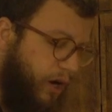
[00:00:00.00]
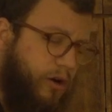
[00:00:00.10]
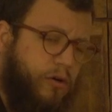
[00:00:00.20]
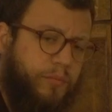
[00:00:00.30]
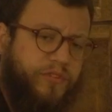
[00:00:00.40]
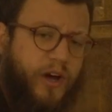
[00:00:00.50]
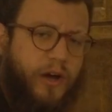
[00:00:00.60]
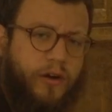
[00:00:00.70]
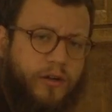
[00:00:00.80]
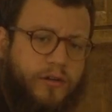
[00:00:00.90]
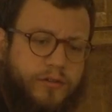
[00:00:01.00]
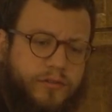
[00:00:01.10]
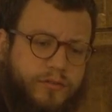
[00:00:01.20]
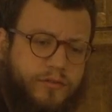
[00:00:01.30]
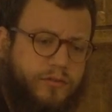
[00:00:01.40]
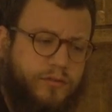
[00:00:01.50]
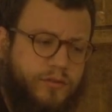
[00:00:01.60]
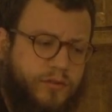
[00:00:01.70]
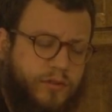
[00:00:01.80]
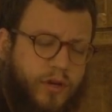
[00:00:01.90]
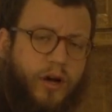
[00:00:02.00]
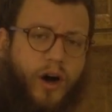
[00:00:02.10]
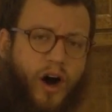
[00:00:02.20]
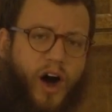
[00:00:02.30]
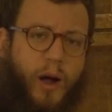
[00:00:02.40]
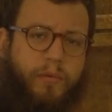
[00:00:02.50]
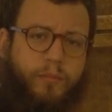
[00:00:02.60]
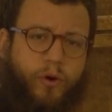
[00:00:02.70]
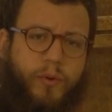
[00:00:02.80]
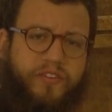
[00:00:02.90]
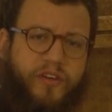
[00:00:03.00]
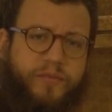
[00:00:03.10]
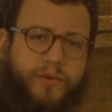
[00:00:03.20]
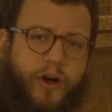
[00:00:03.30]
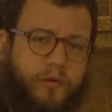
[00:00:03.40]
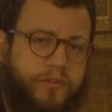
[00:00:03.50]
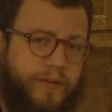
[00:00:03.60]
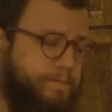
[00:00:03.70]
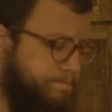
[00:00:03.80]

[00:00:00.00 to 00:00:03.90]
Oh, I'm tired. I'm going to pour myself some coffee.